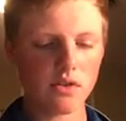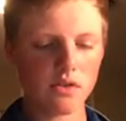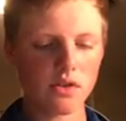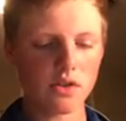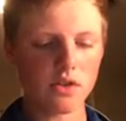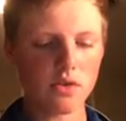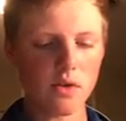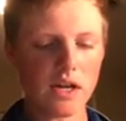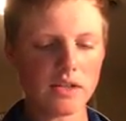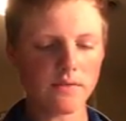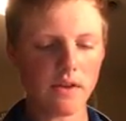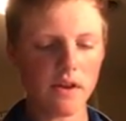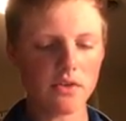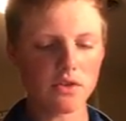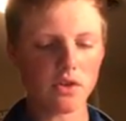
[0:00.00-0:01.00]
the two x
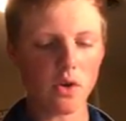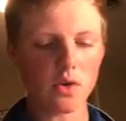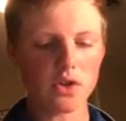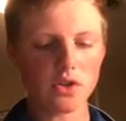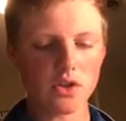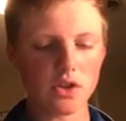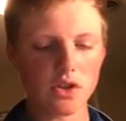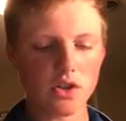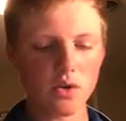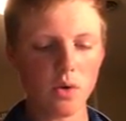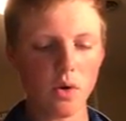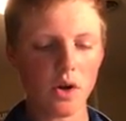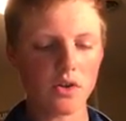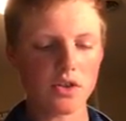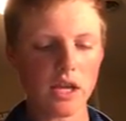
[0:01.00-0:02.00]
values closest to 2
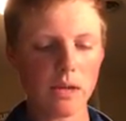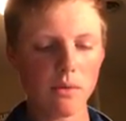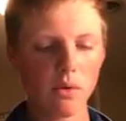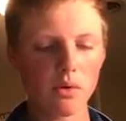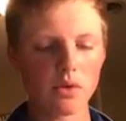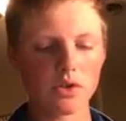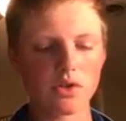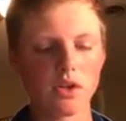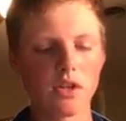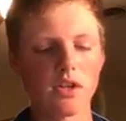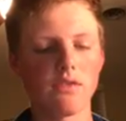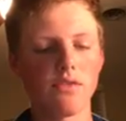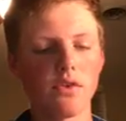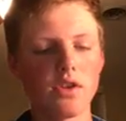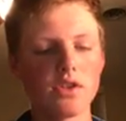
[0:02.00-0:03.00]
on our table, which
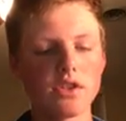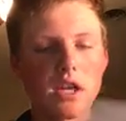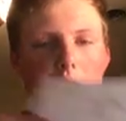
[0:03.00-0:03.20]
for this